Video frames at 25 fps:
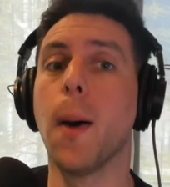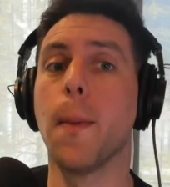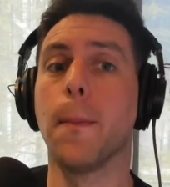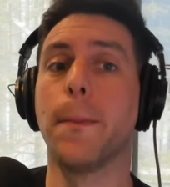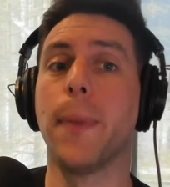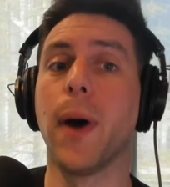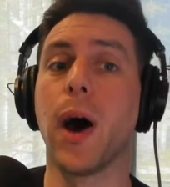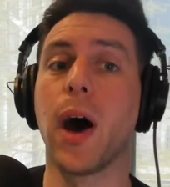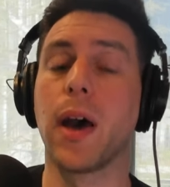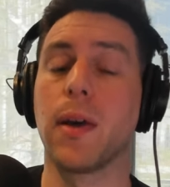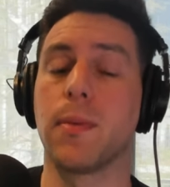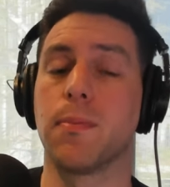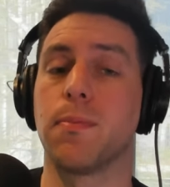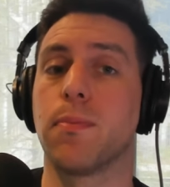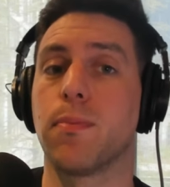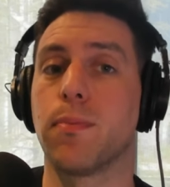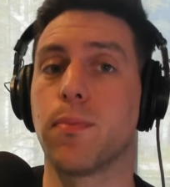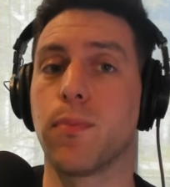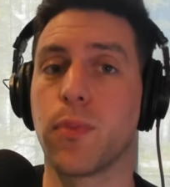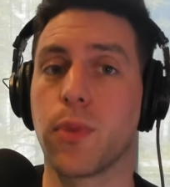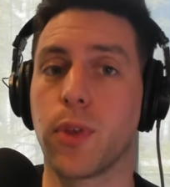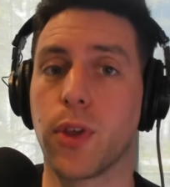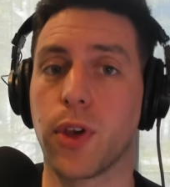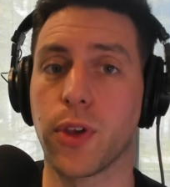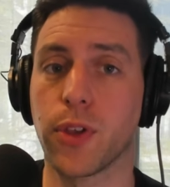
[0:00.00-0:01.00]
But
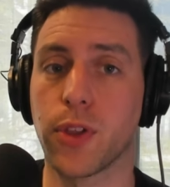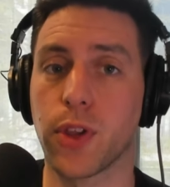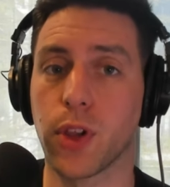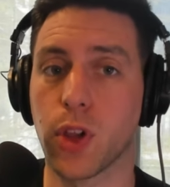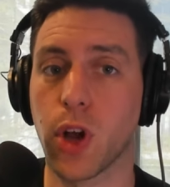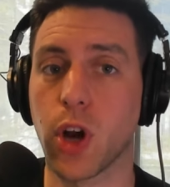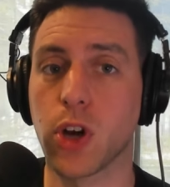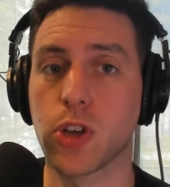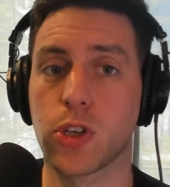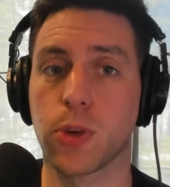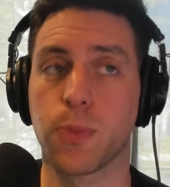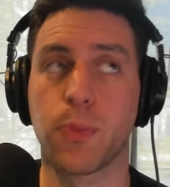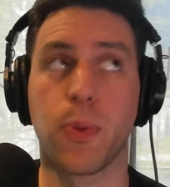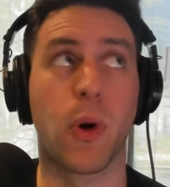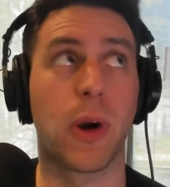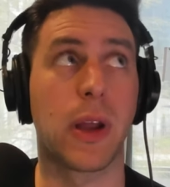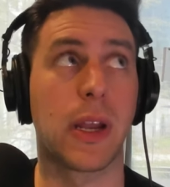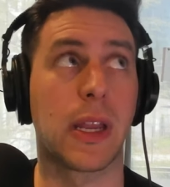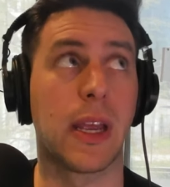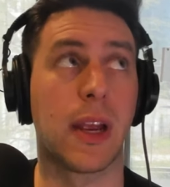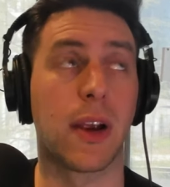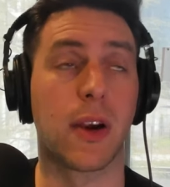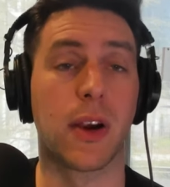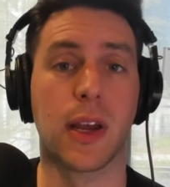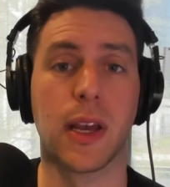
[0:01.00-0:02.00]
the larger
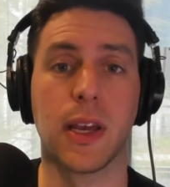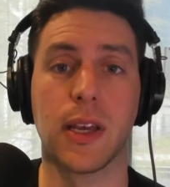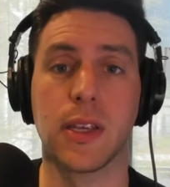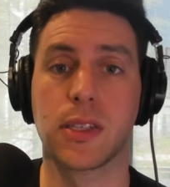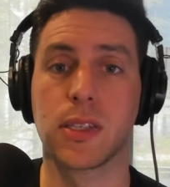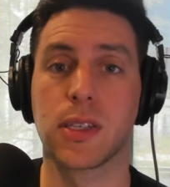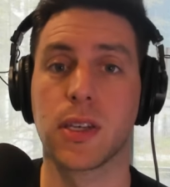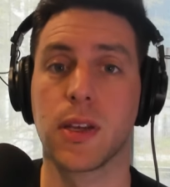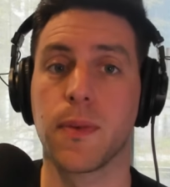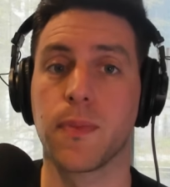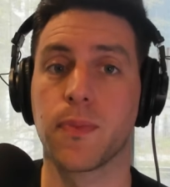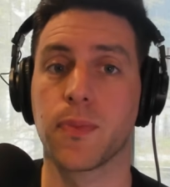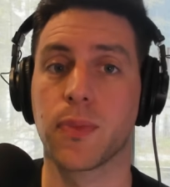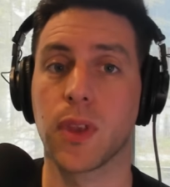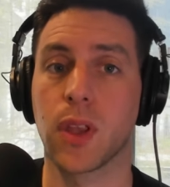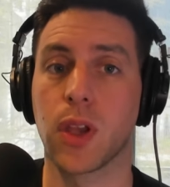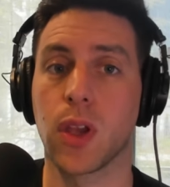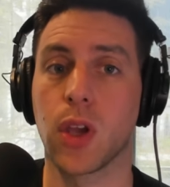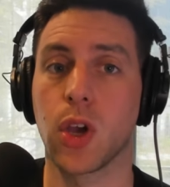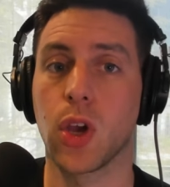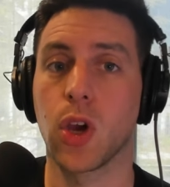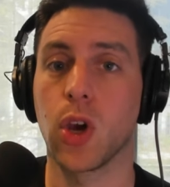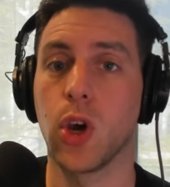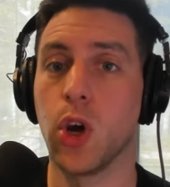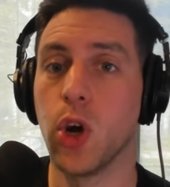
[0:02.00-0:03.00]
point here is
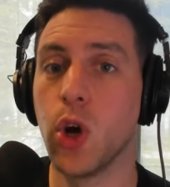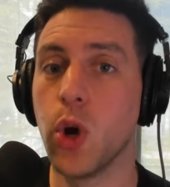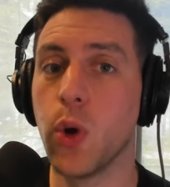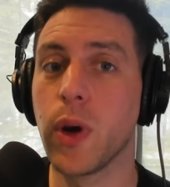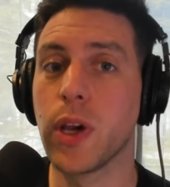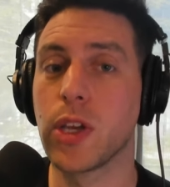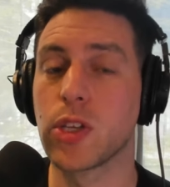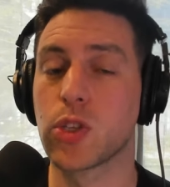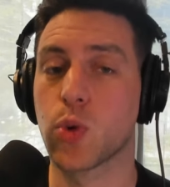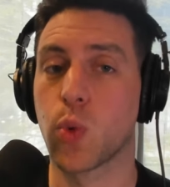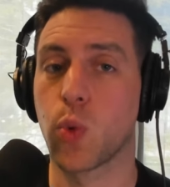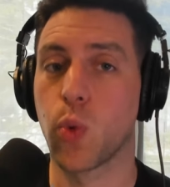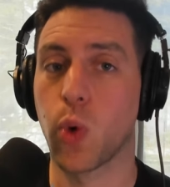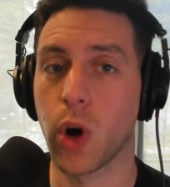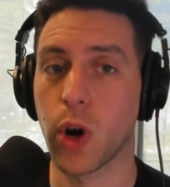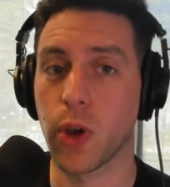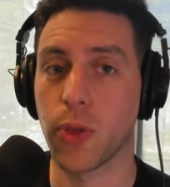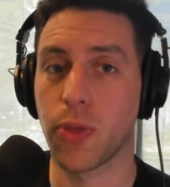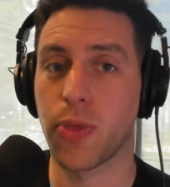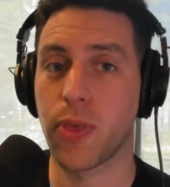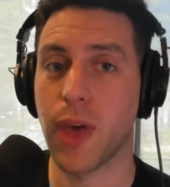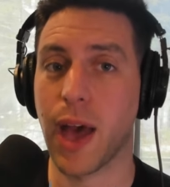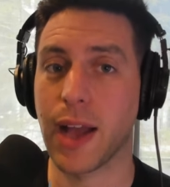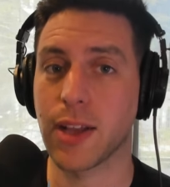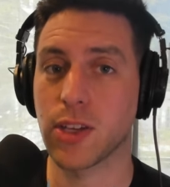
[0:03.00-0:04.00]
who is
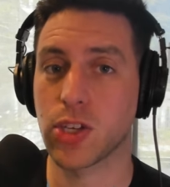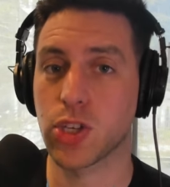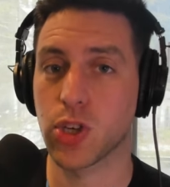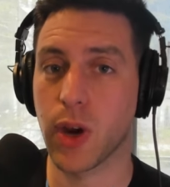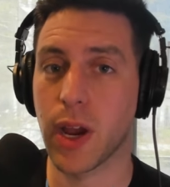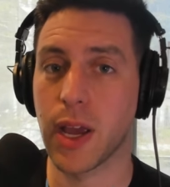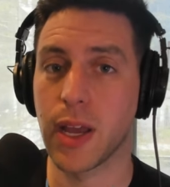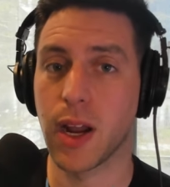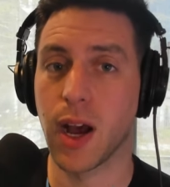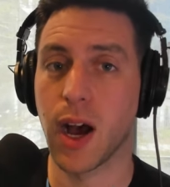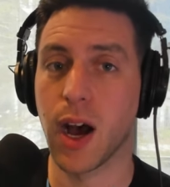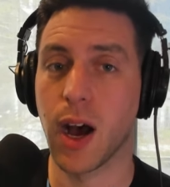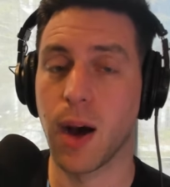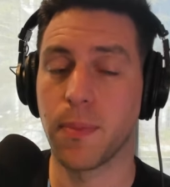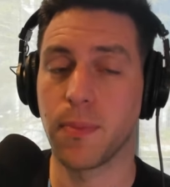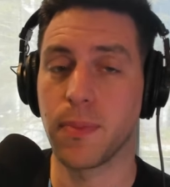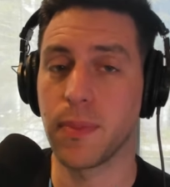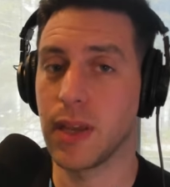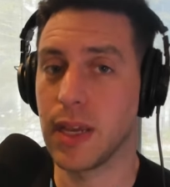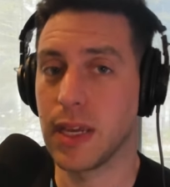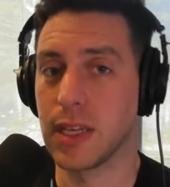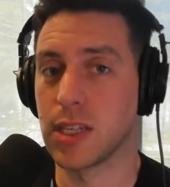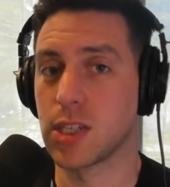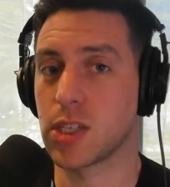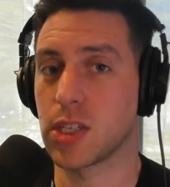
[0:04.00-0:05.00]
worth that trade up
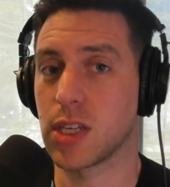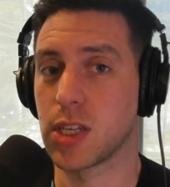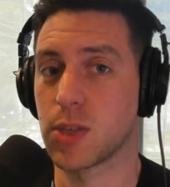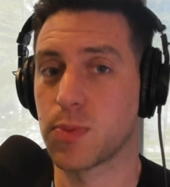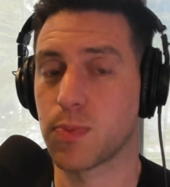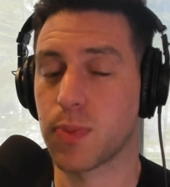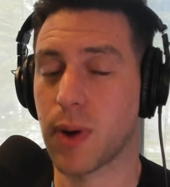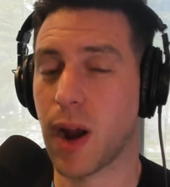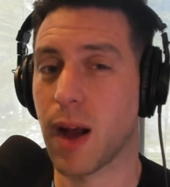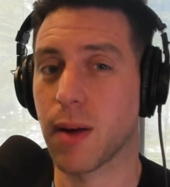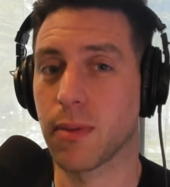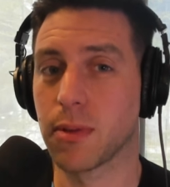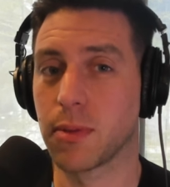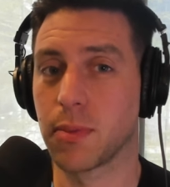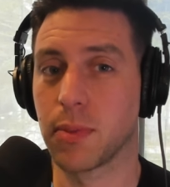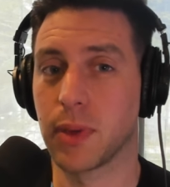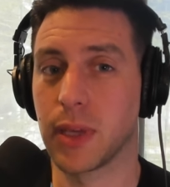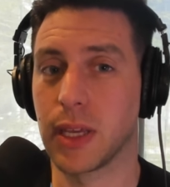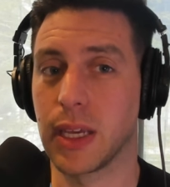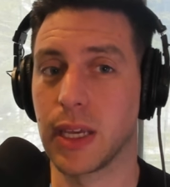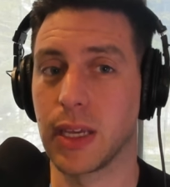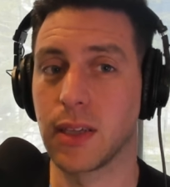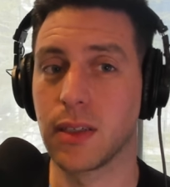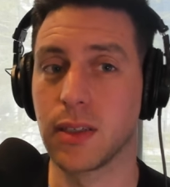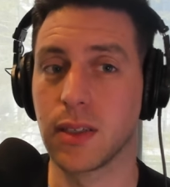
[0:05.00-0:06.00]
is
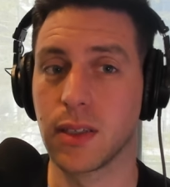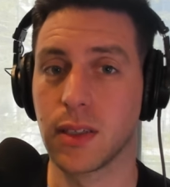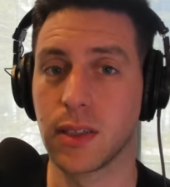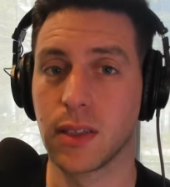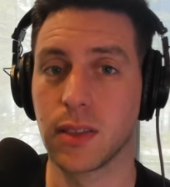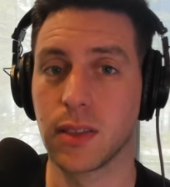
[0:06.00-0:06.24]
probably,